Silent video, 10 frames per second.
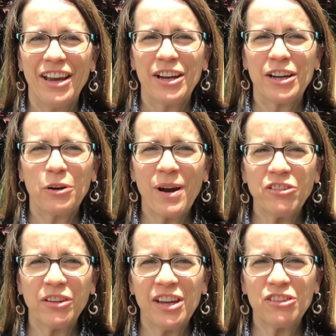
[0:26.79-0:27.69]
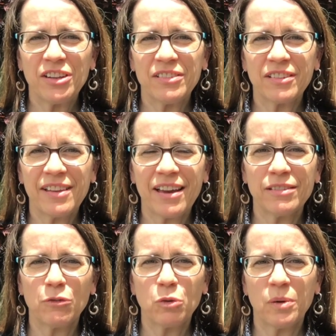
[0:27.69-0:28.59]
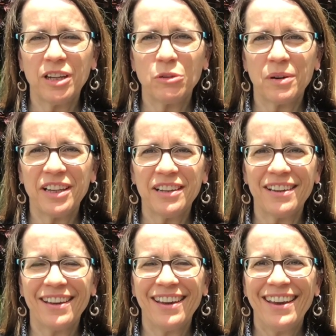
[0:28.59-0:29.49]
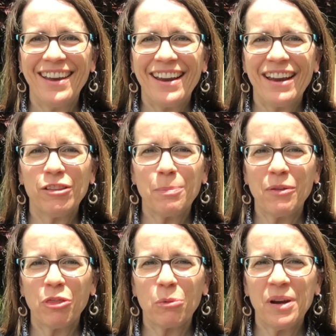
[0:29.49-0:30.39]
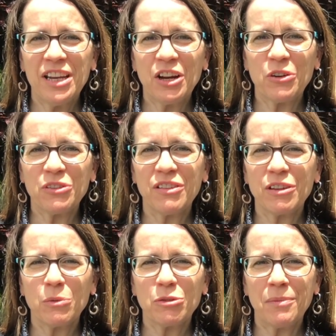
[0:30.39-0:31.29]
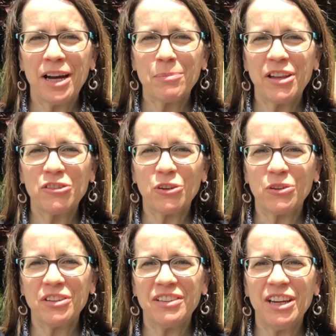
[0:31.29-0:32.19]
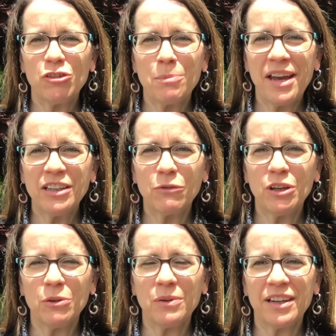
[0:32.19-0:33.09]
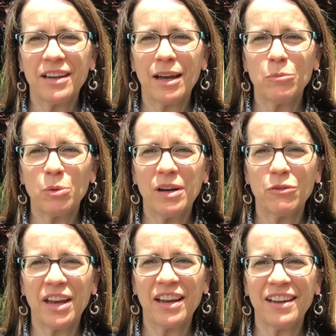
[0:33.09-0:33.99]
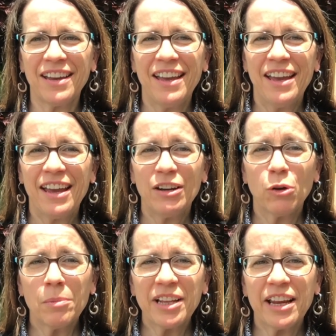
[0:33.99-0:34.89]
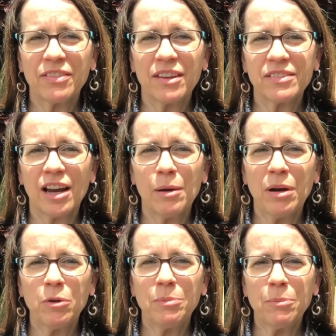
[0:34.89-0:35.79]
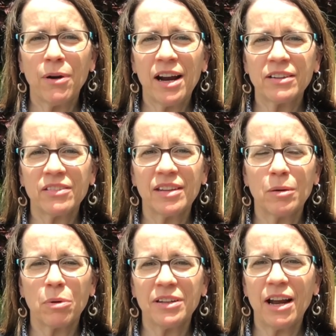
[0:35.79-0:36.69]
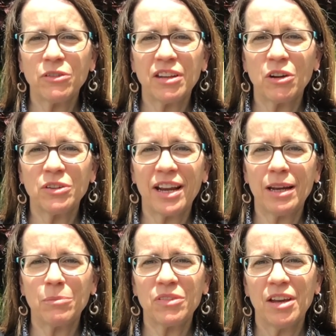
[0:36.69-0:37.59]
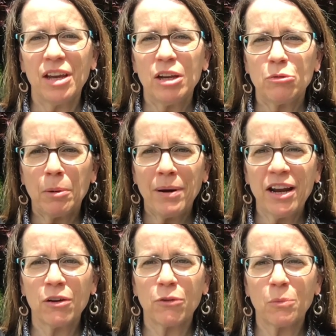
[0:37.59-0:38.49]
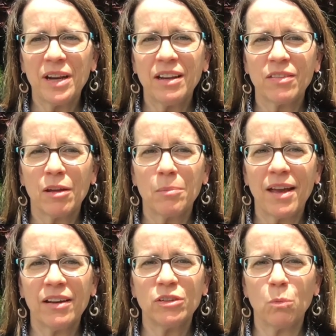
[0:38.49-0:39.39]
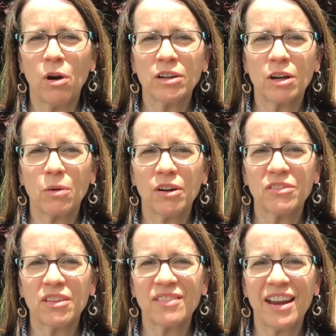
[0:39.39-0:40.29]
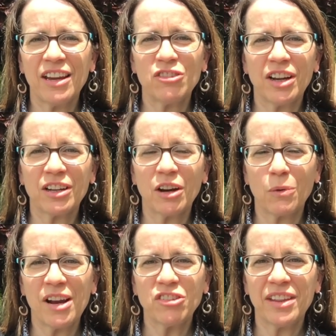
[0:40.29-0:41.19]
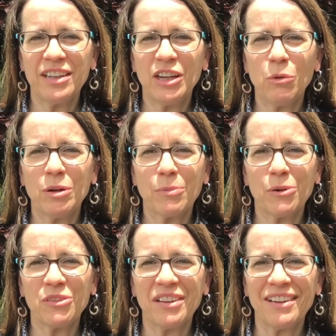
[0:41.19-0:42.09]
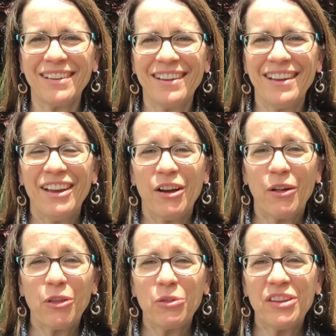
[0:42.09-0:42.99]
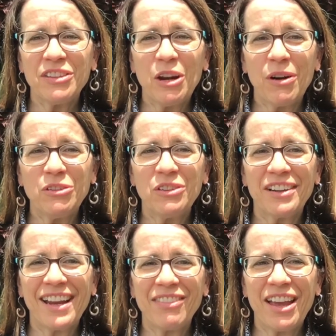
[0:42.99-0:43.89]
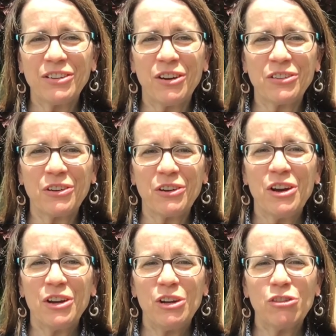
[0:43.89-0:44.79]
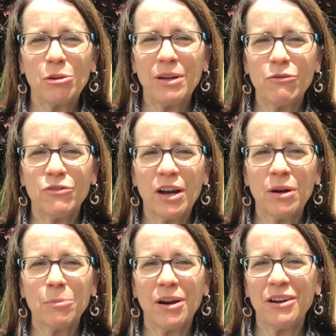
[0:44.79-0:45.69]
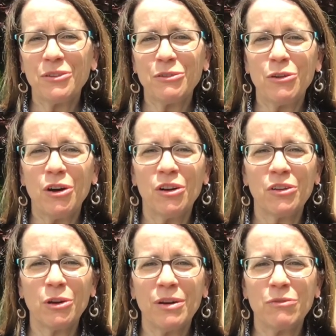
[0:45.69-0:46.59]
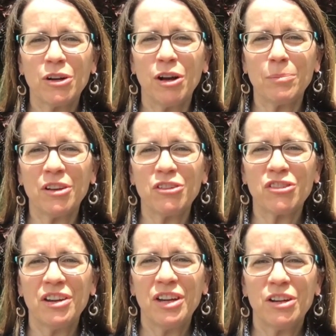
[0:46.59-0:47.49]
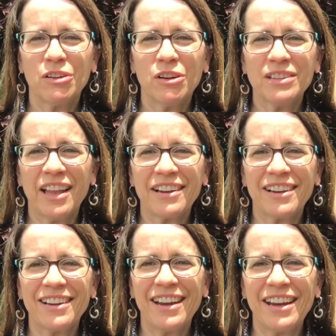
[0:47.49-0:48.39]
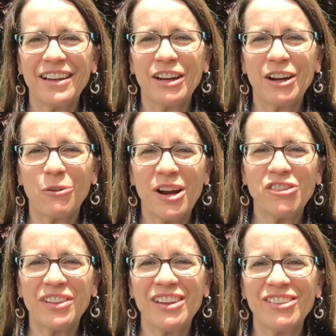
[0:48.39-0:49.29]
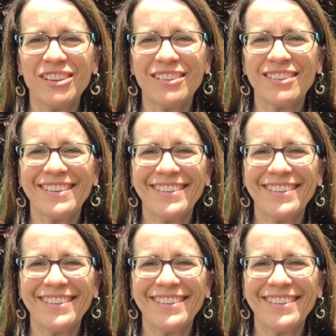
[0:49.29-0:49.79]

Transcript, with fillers: Congratulations, class of 2020. It's been three years since it was my pleasure to teach many of you in Chem 12A, and normally at this time I would be practicing pronouncing your names to prepare for reading them as you walk across the stage and congratulating you in person. Although this year I do not get that honor, you should be very proud of all you have accomplished. Good luck and congratulations.